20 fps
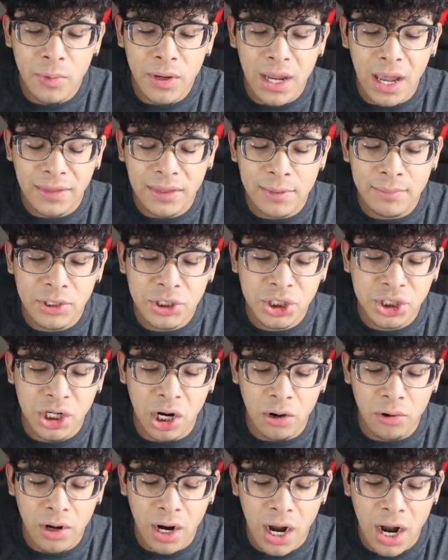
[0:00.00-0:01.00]
We got the
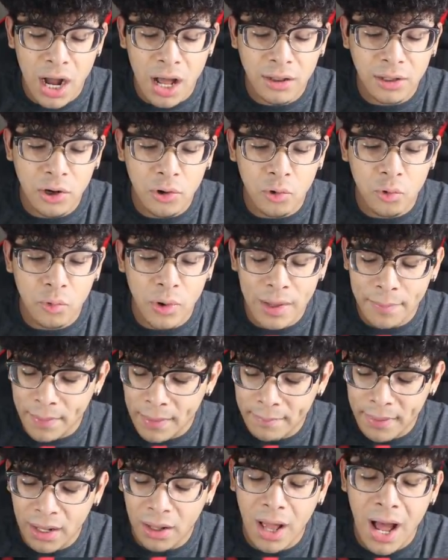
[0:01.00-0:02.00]
Machoke Holo,
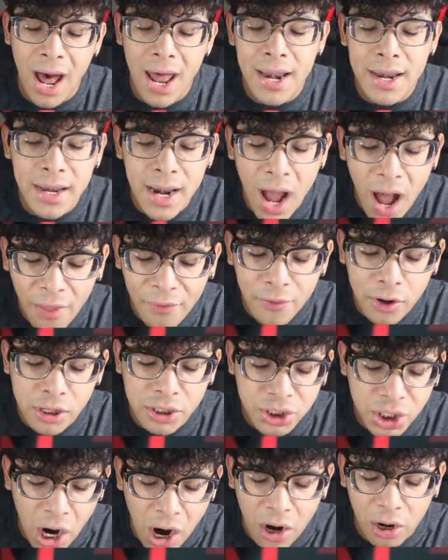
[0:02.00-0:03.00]
Weeping Bell, another
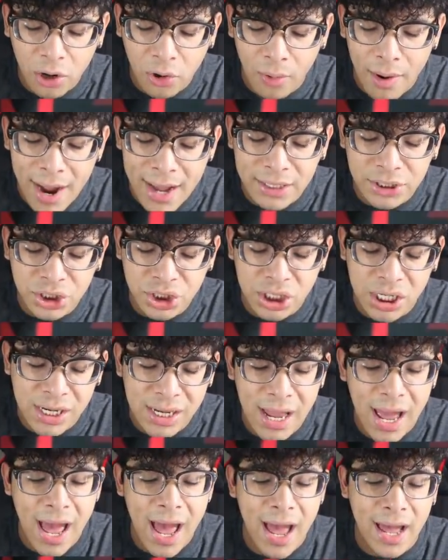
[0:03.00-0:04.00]
Darkrai
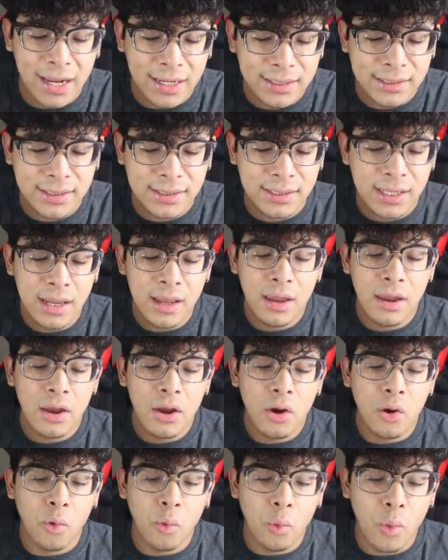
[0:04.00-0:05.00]
G X.
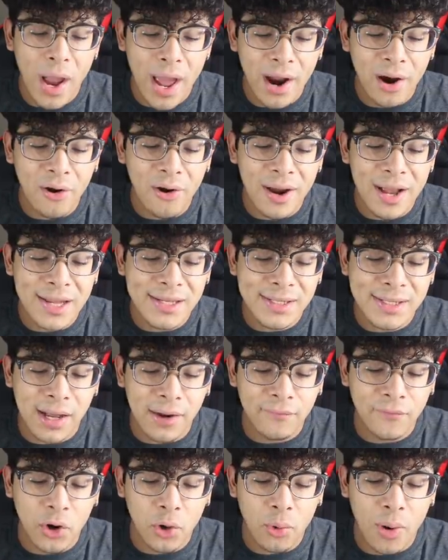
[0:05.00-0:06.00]
Where is
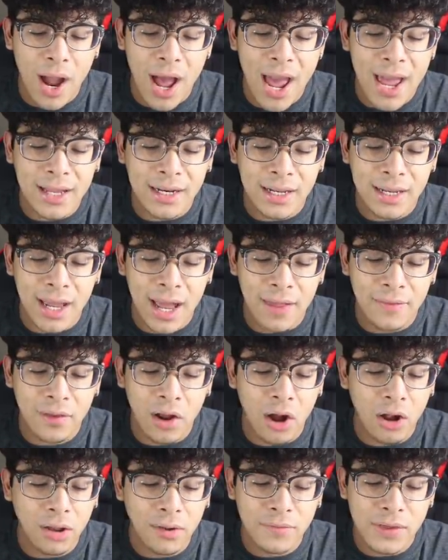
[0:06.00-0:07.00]
the variety? And
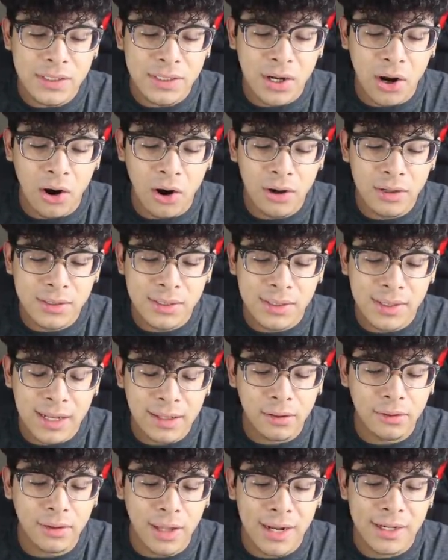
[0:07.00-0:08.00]
all of these cards, they
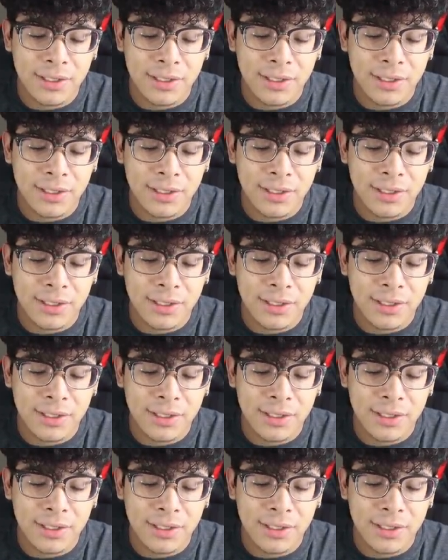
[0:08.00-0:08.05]
look